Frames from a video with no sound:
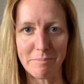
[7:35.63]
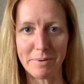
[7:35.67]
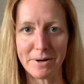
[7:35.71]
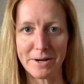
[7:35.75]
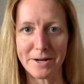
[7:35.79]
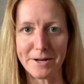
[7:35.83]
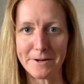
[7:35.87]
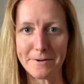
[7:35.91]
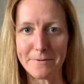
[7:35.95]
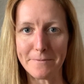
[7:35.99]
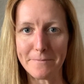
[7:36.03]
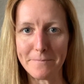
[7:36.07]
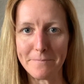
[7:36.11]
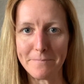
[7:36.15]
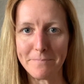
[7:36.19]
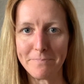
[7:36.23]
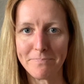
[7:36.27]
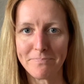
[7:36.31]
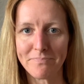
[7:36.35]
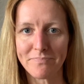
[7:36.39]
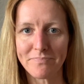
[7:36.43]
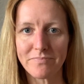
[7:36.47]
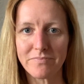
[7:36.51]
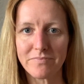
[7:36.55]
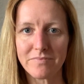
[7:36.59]
But
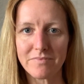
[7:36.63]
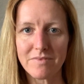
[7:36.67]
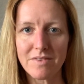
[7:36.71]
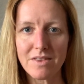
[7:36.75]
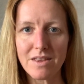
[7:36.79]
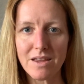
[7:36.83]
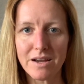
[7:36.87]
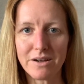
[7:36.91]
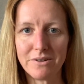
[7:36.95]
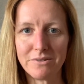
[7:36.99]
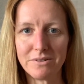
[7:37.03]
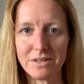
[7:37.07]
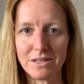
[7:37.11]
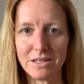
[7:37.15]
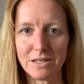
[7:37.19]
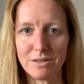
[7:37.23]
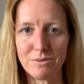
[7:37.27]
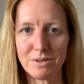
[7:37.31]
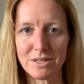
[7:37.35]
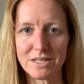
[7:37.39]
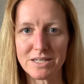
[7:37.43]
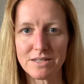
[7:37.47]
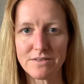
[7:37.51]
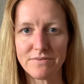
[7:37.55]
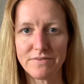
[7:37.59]
I really was